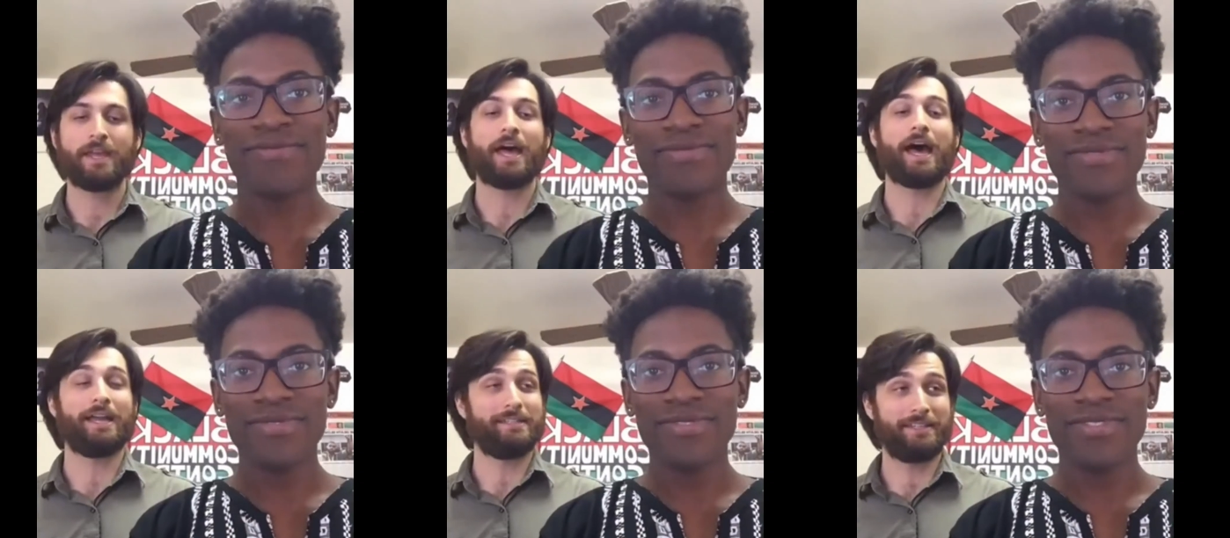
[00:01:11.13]

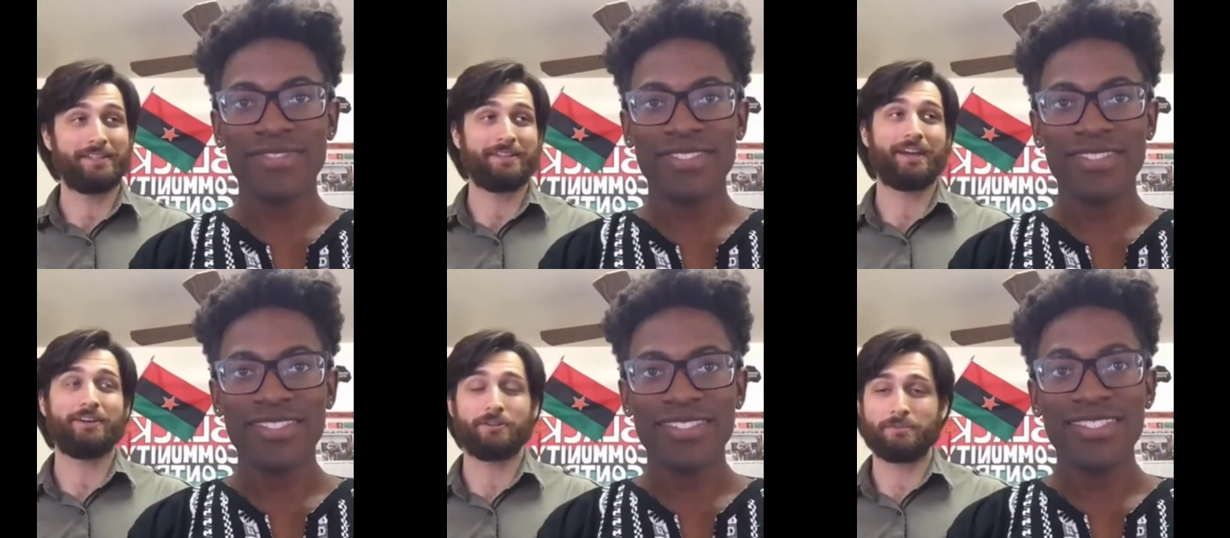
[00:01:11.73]
Speaker 1: I did. I
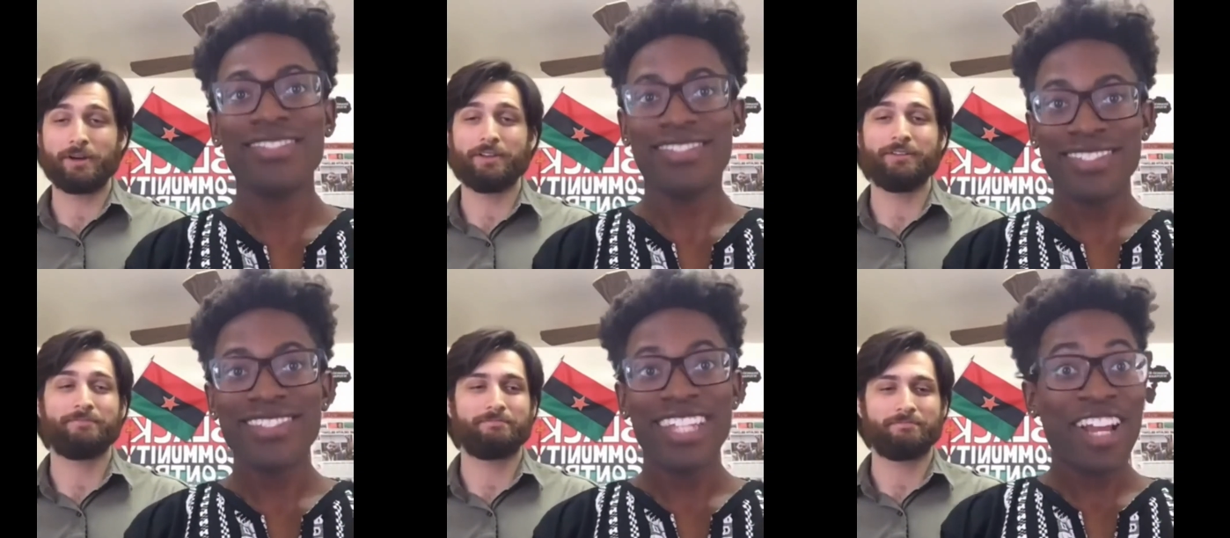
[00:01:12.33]
heard about it.
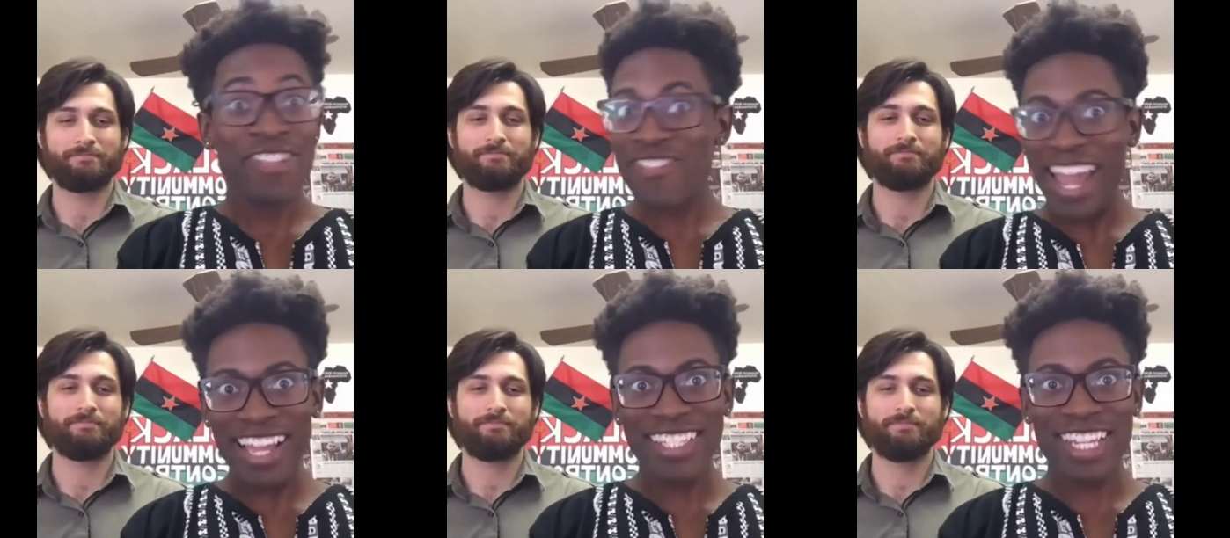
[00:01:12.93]

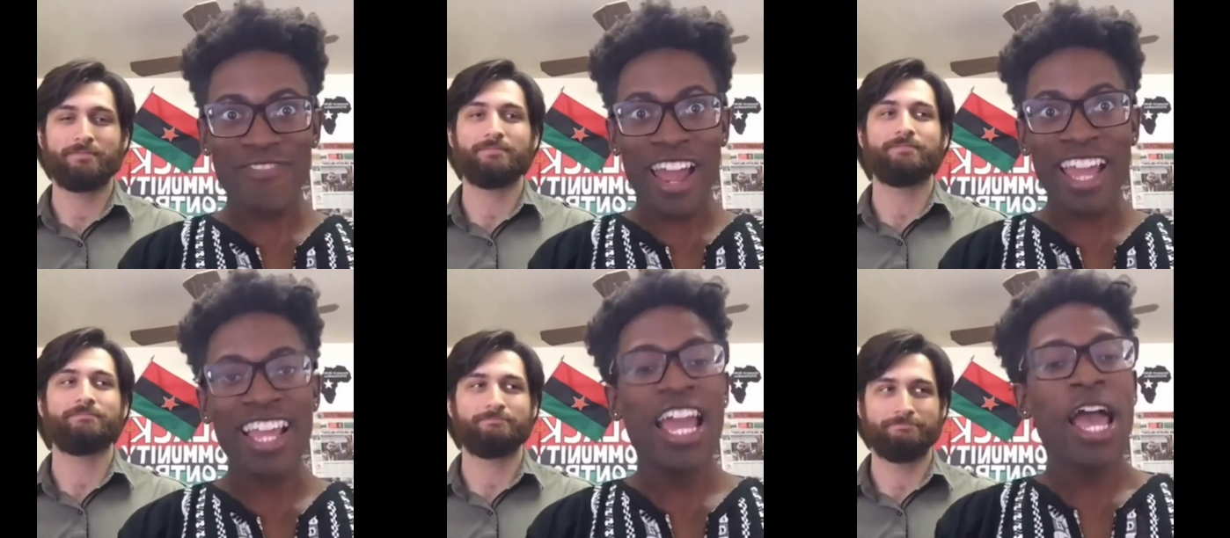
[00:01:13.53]
Speaker 2: Crazy,
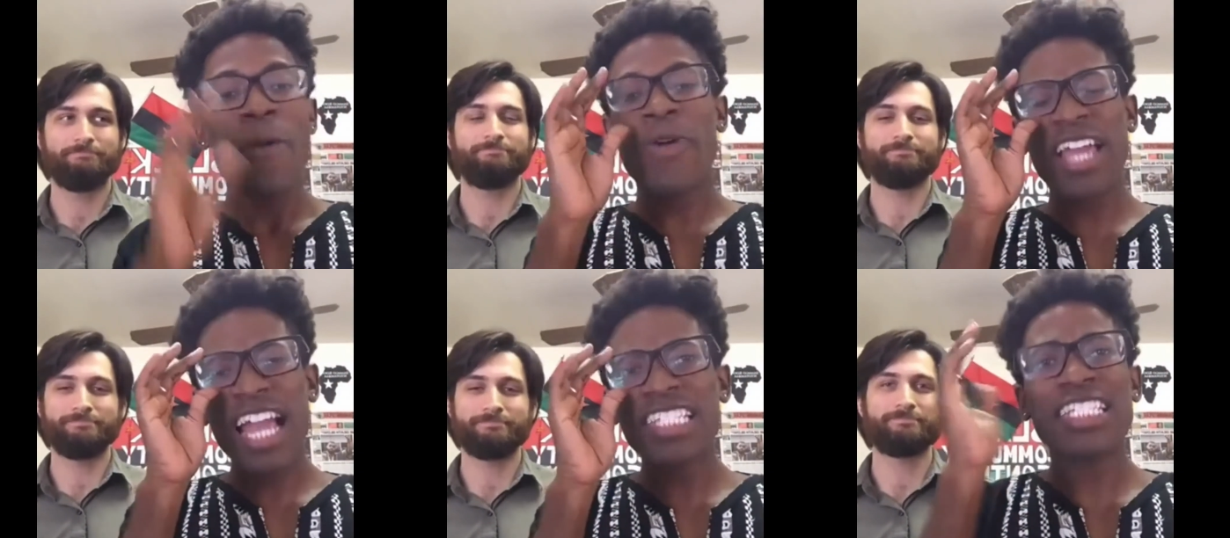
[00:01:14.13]
right? But
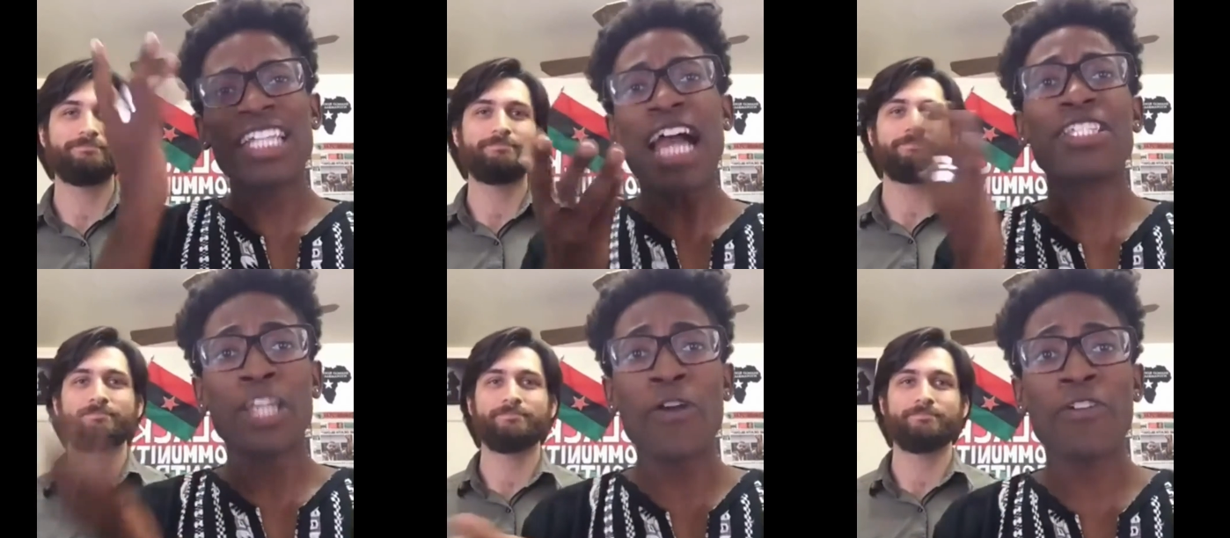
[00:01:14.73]
actually, it's not
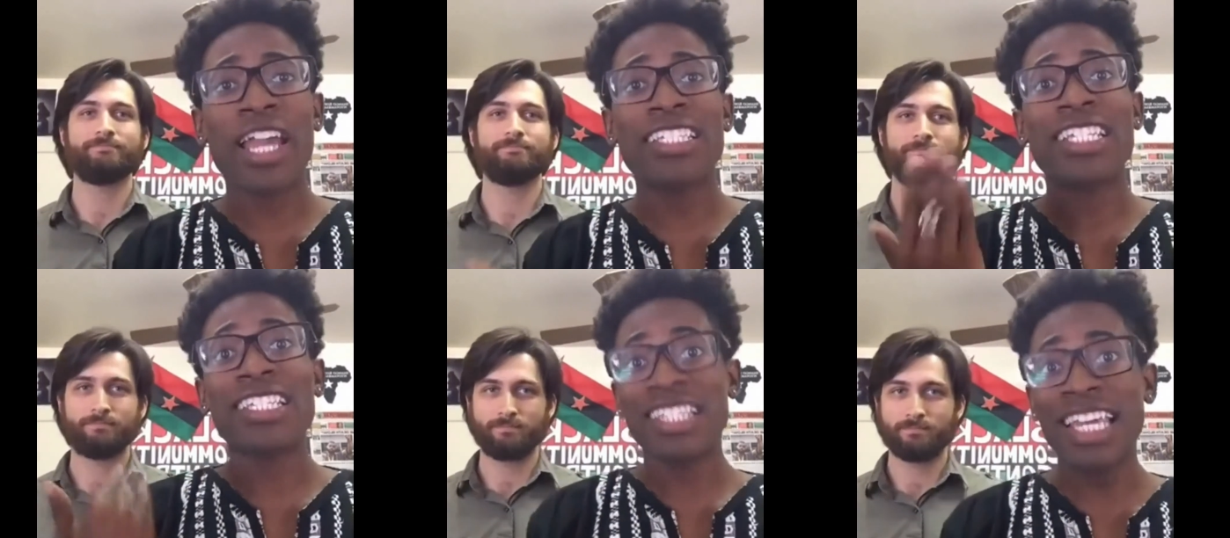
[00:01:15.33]
so
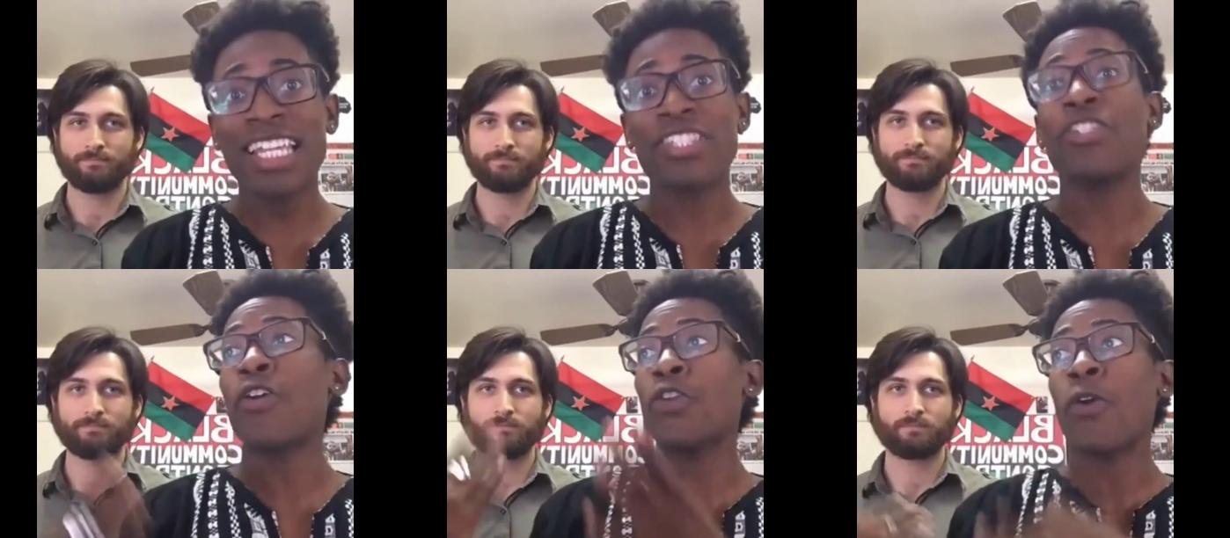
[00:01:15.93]
crazy since, you
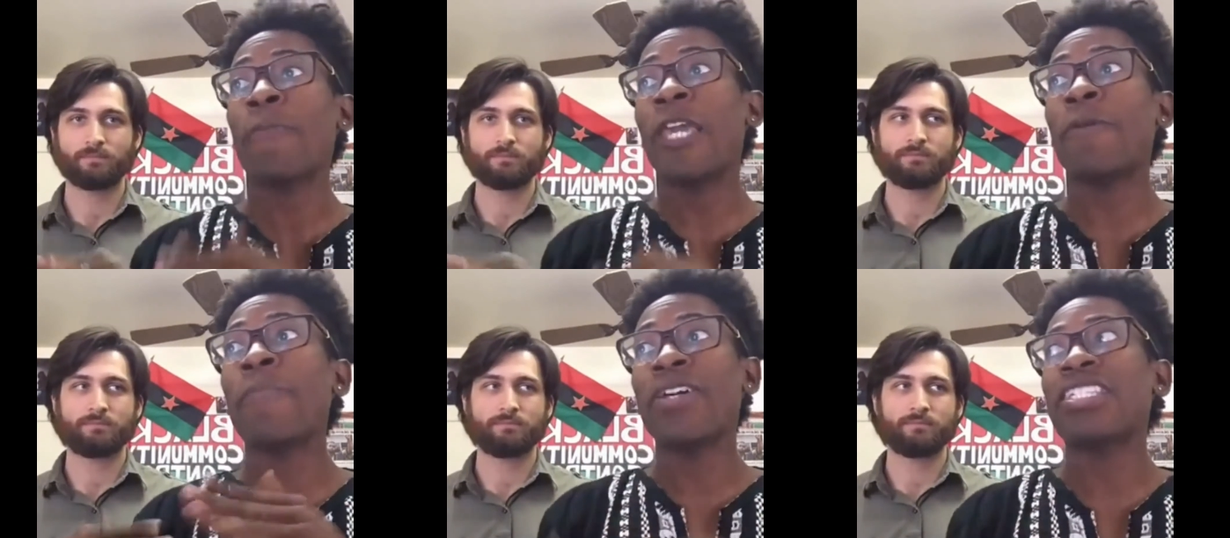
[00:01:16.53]
know, your
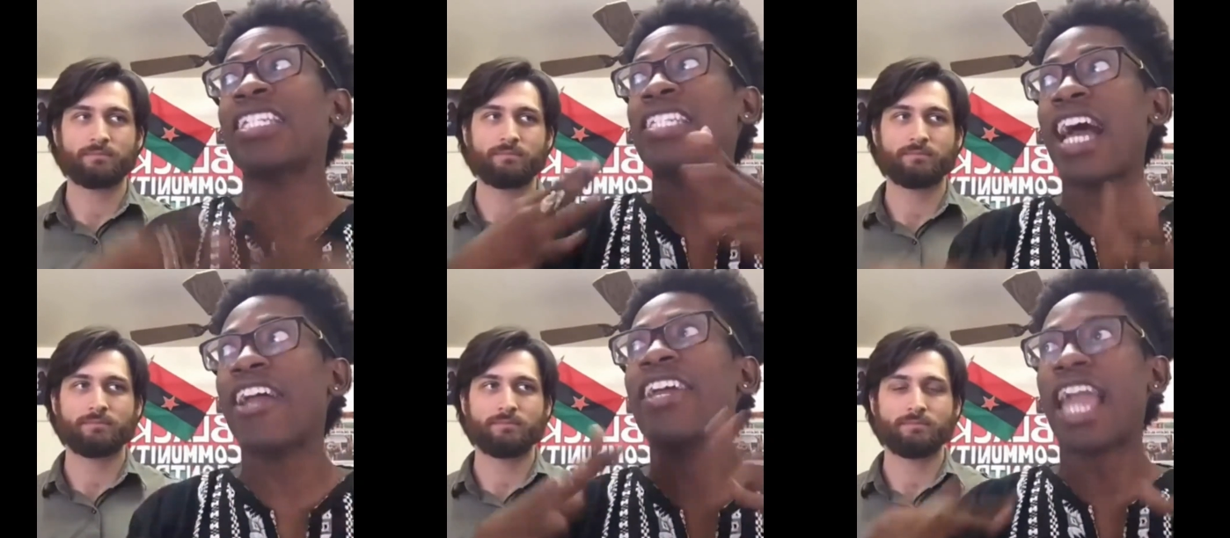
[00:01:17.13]
people built an
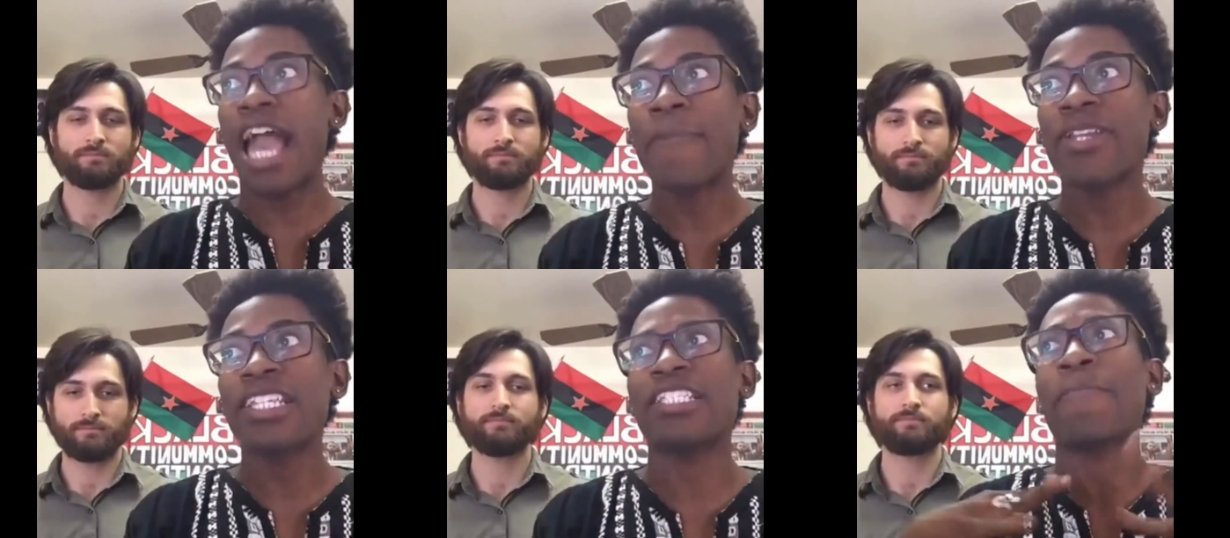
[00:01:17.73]
entire
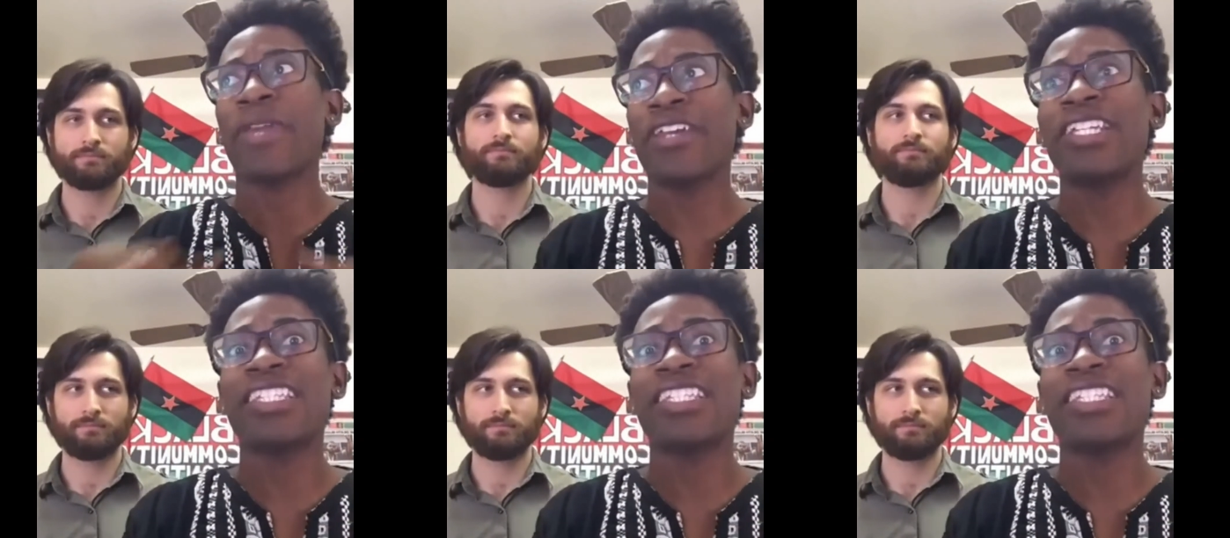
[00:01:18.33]
capitalist, imperialist